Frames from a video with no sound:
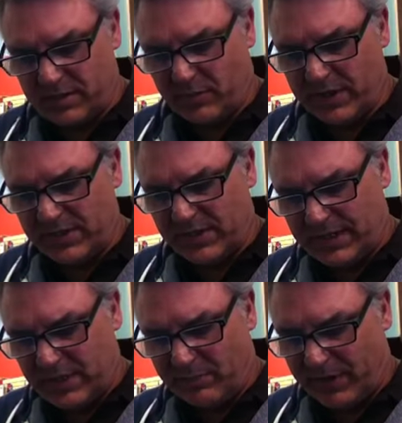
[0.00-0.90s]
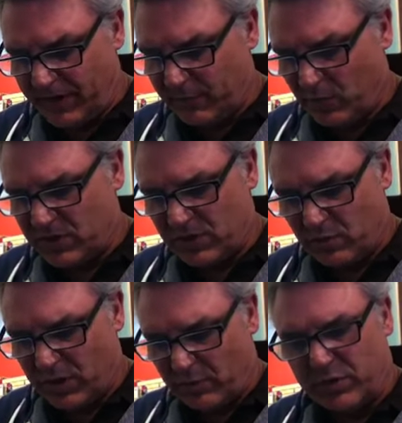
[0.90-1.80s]
the reason the needle bearing works so
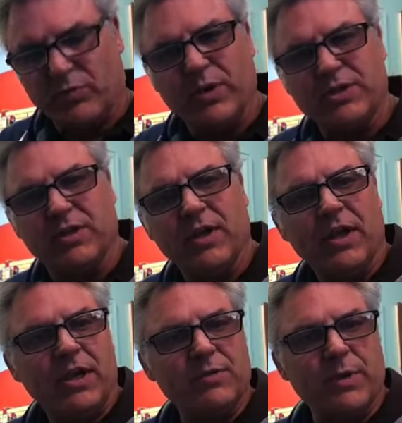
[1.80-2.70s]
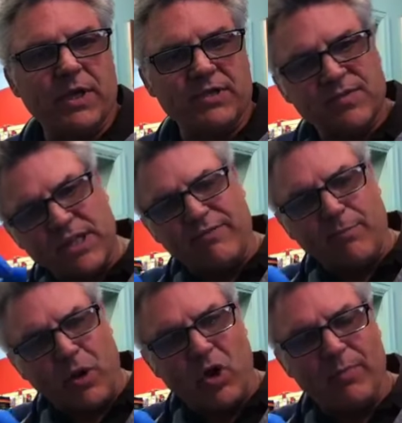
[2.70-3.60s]
well with the rigid is because instead of
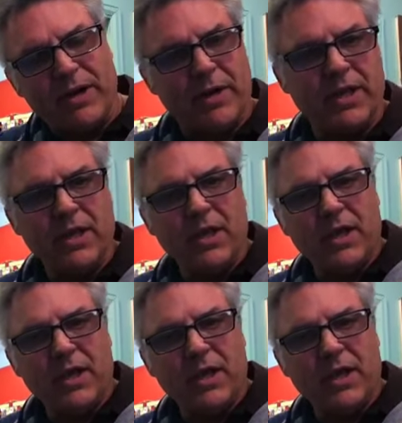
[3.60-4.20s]
a ball bearing,